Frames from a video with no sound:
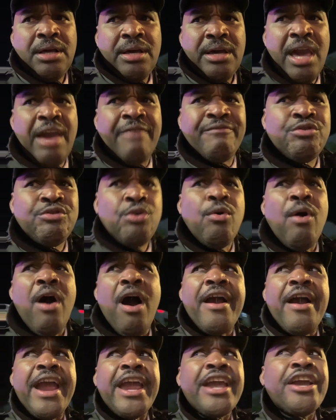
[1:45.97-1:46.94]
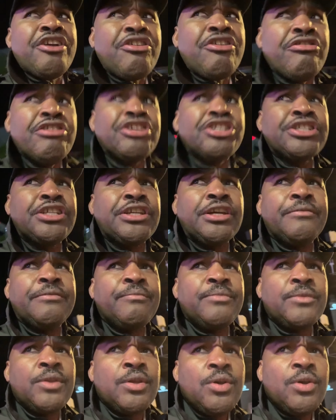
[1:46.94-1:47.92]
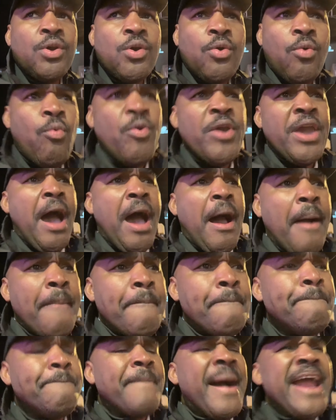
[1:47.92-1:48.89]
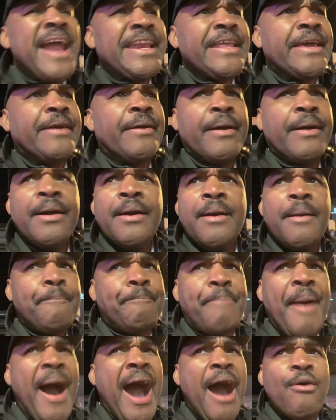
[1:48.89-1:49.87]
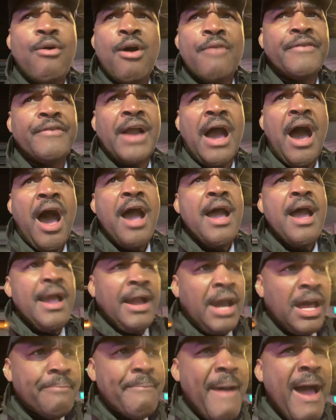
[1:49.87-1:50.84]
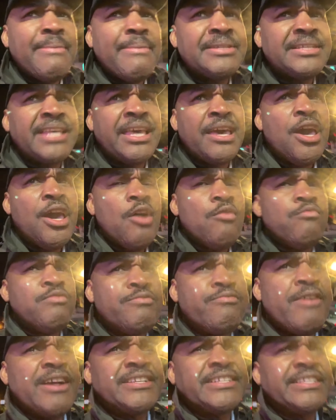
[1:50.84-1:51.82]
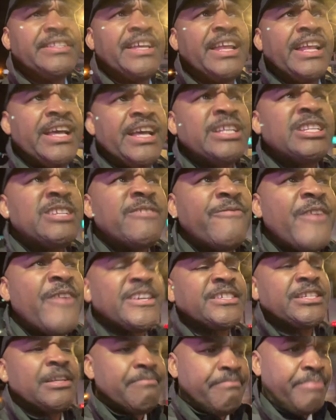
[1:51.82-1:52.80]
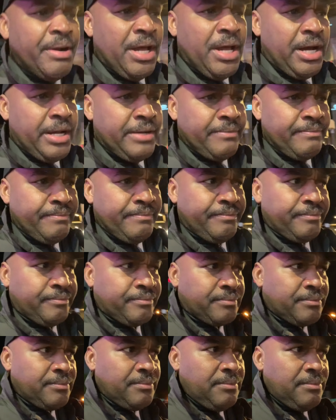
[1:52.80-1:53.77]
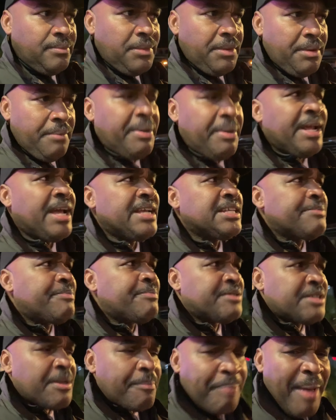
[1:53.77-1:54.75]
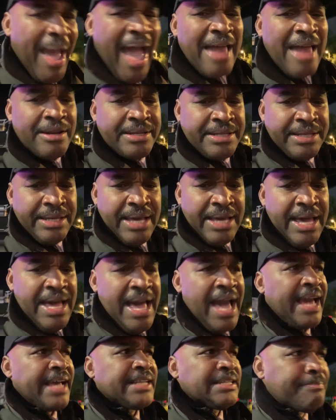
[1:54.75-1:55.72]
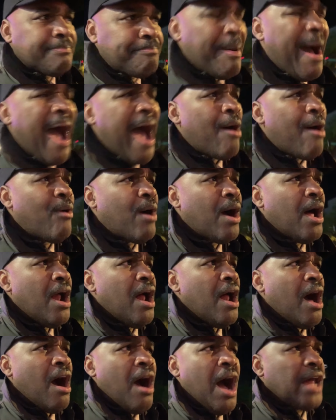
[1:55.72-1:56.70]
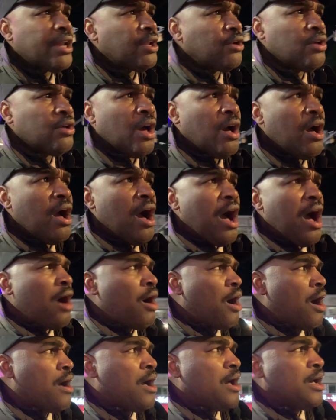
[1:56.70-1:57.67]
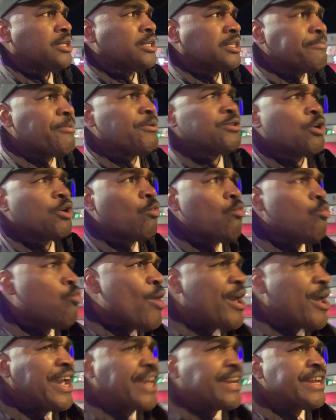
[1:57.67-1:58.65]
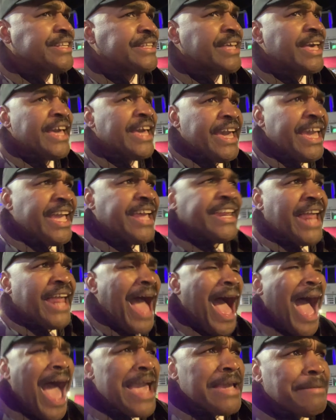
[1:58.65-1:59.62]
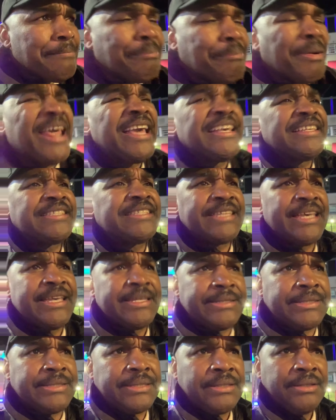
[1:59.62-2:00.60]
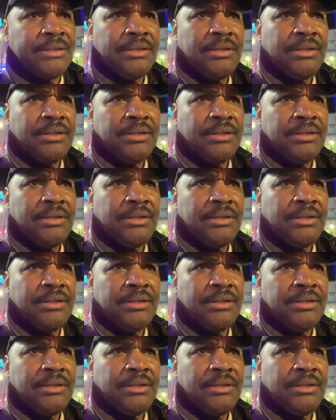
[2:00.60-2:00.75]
If you are a Christian, we are a mighty power of God. Because the Bible says we wrestle not against flesh and blood, but against principality, against power, hallelujah, uh, uh, spiritual wickedness in high places.